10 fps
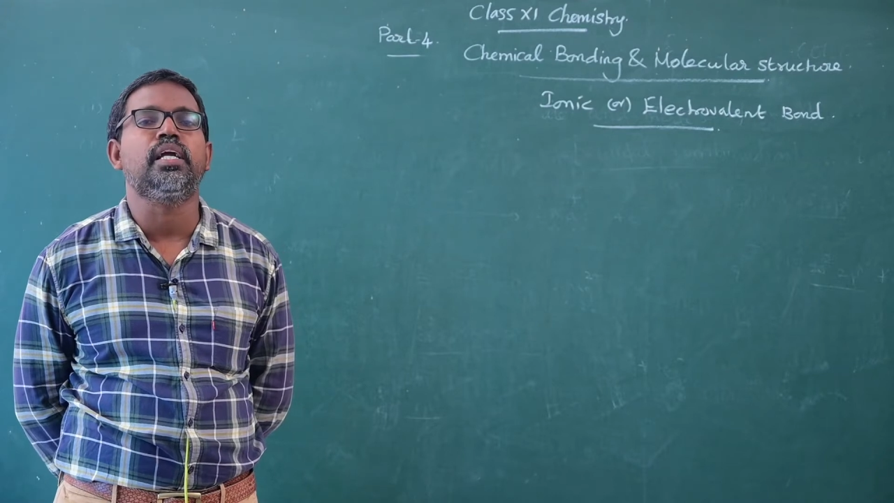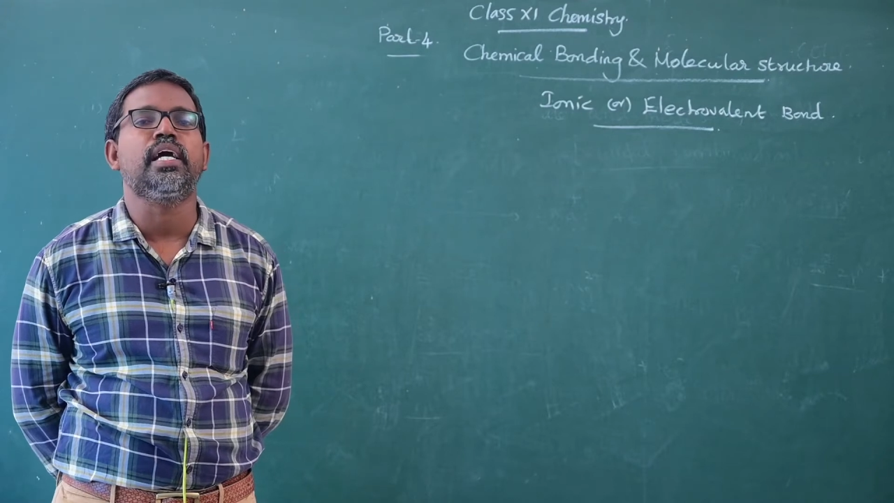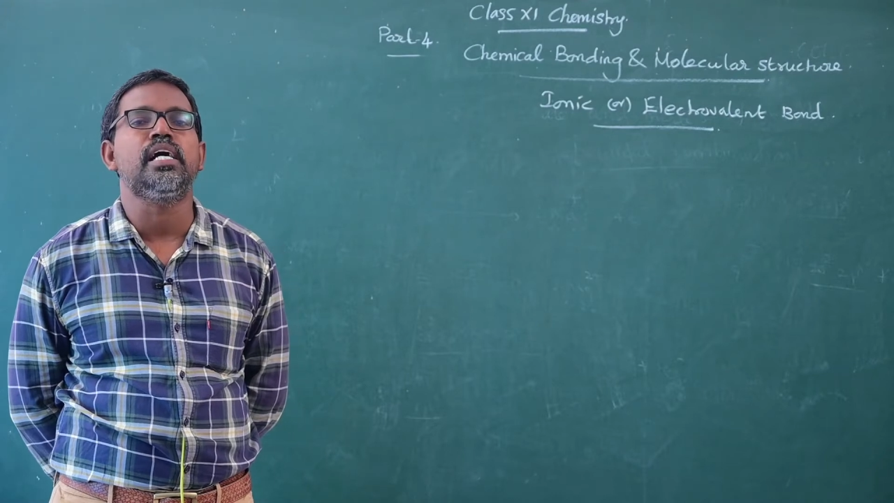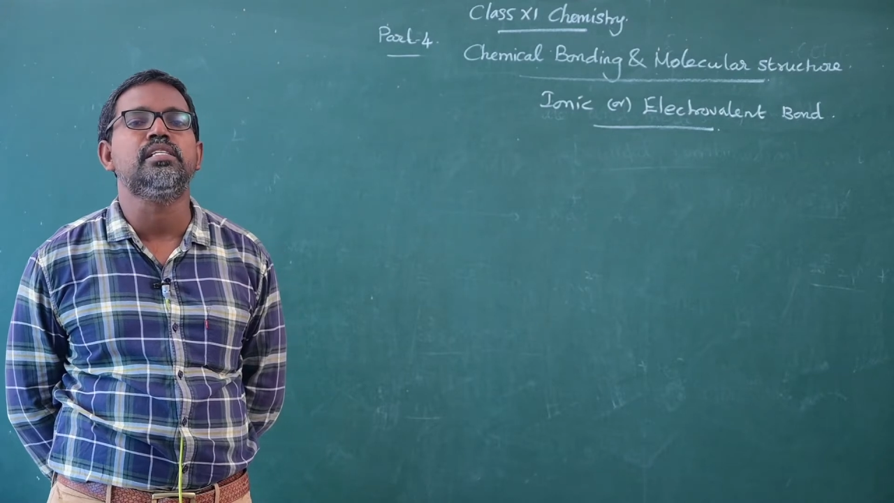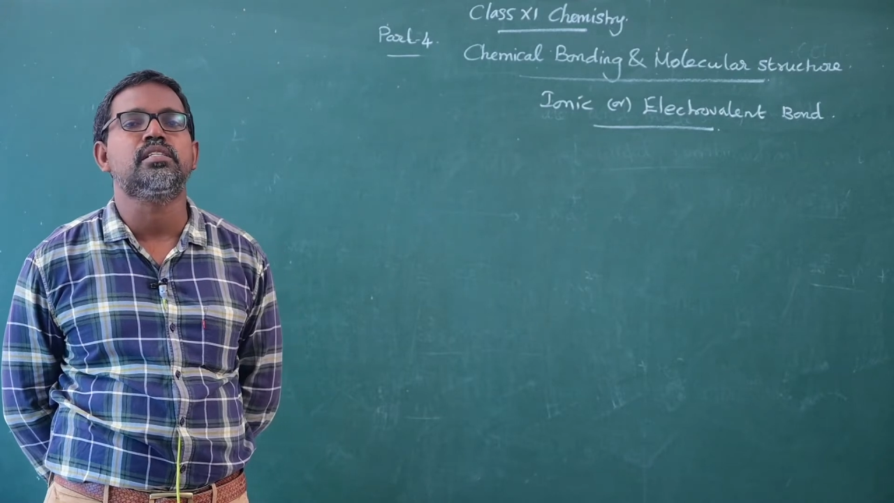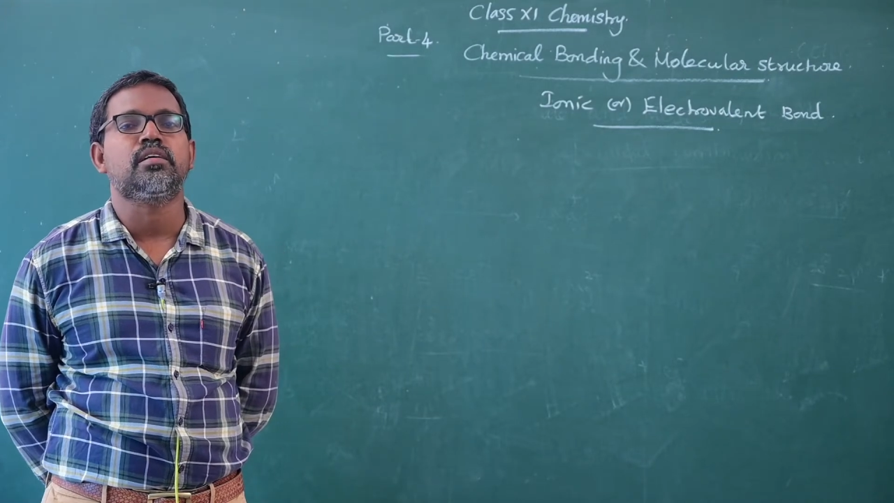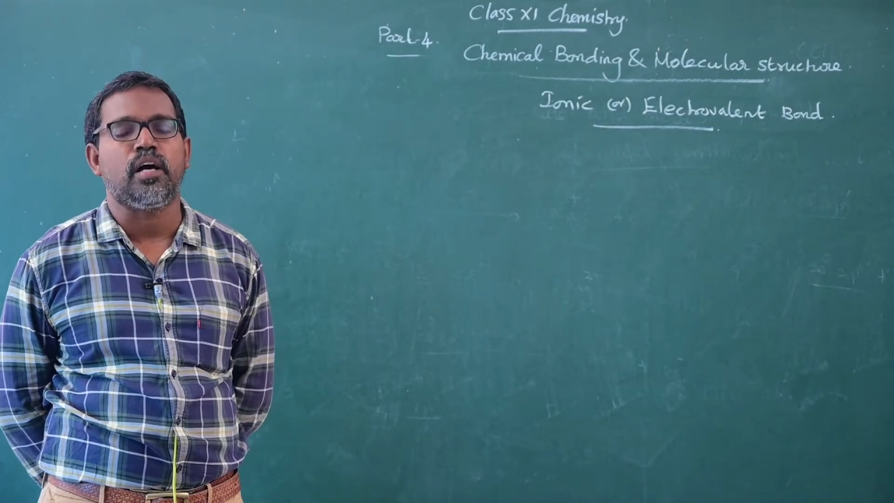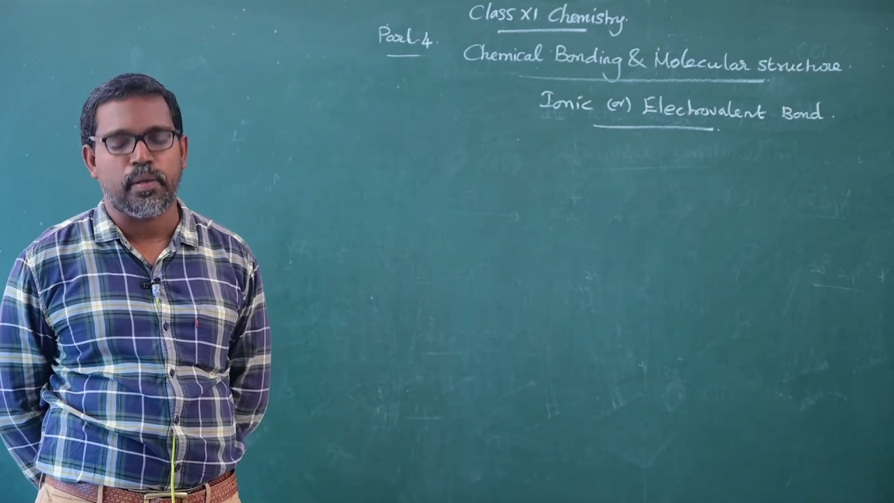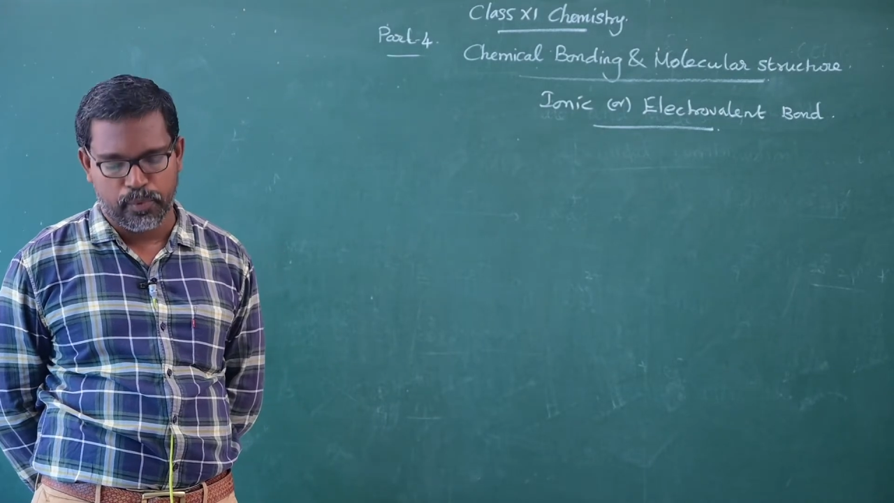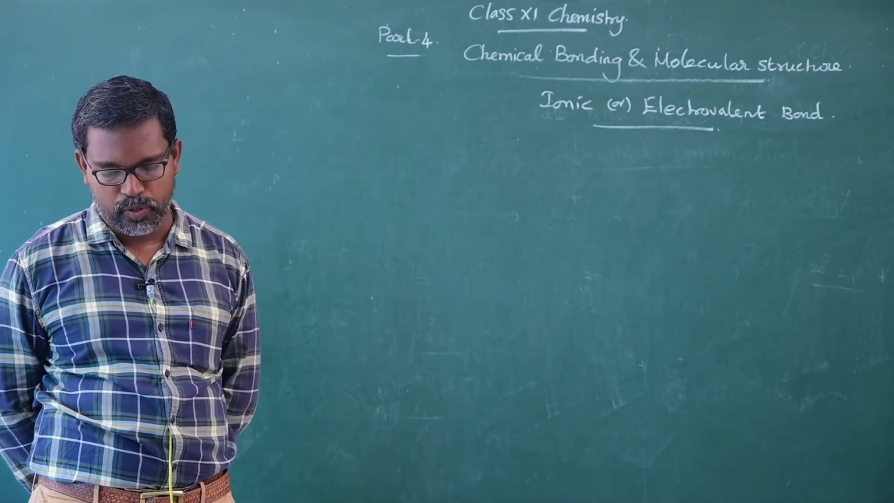gas
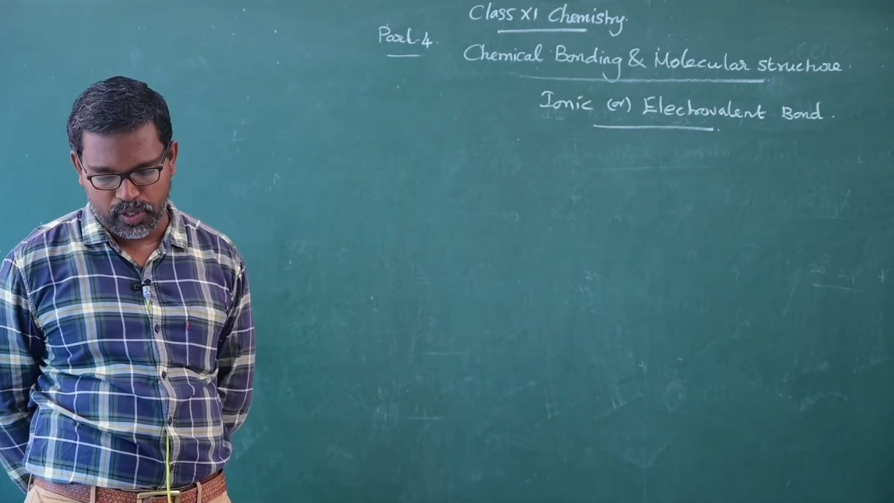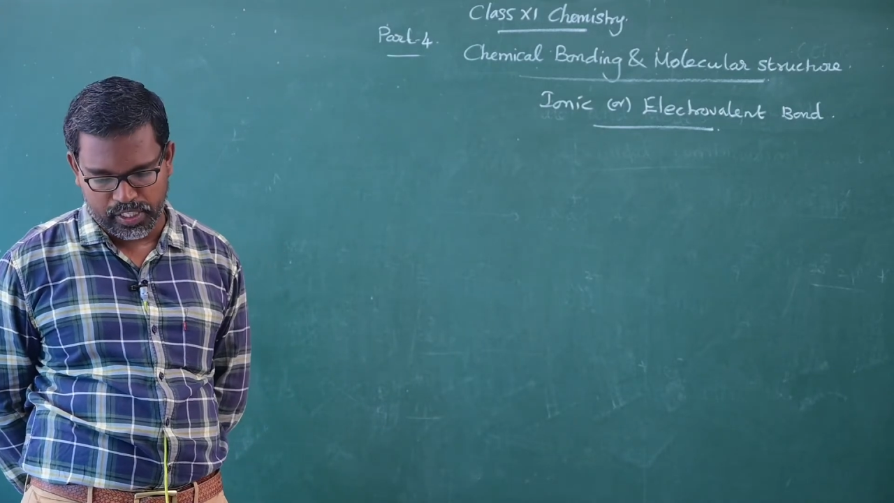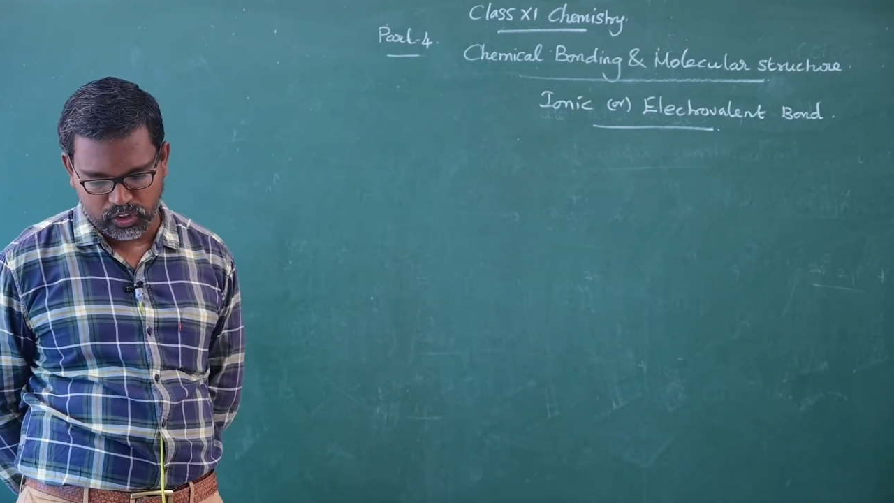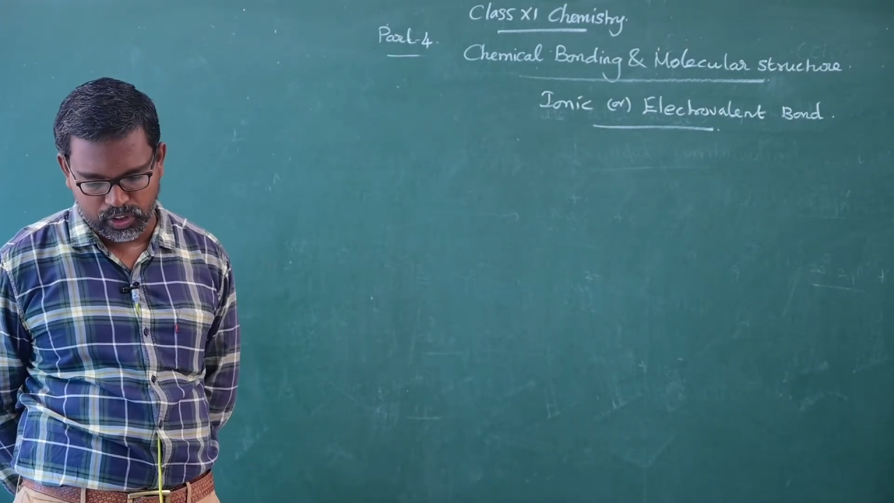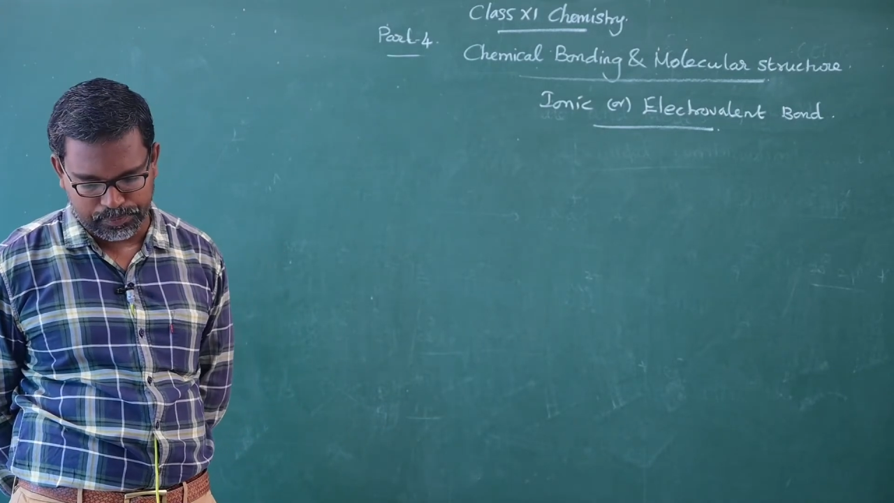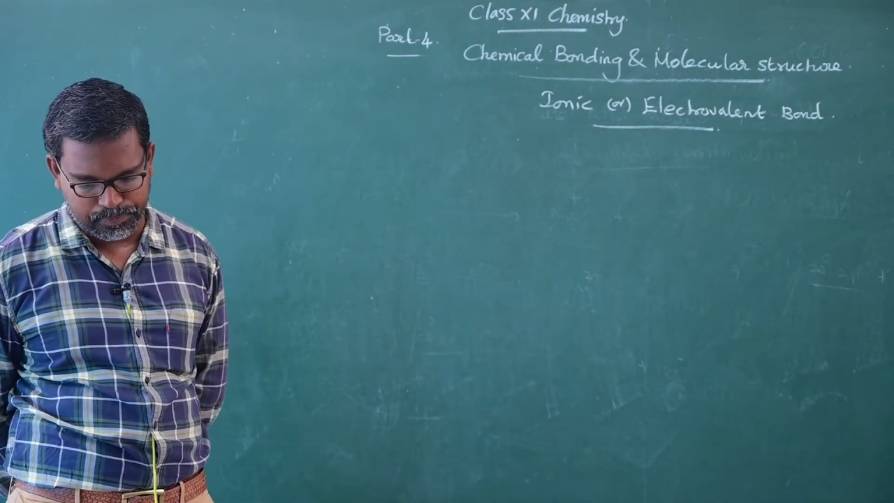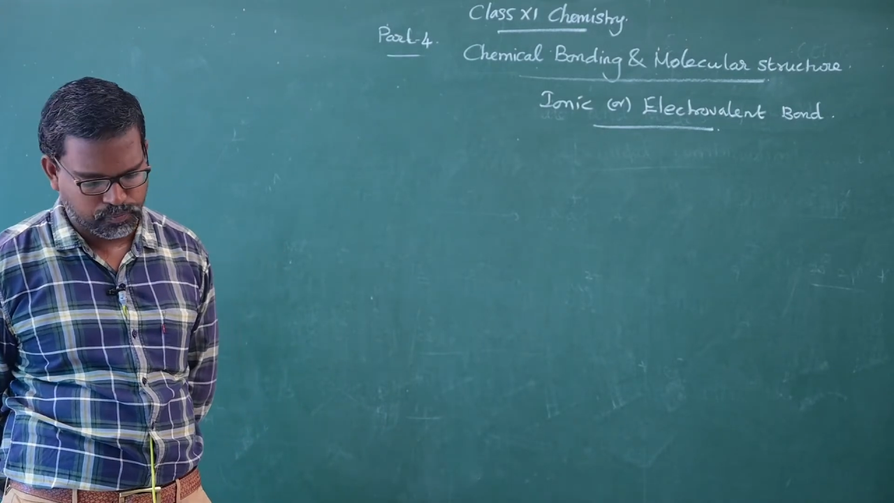configuration.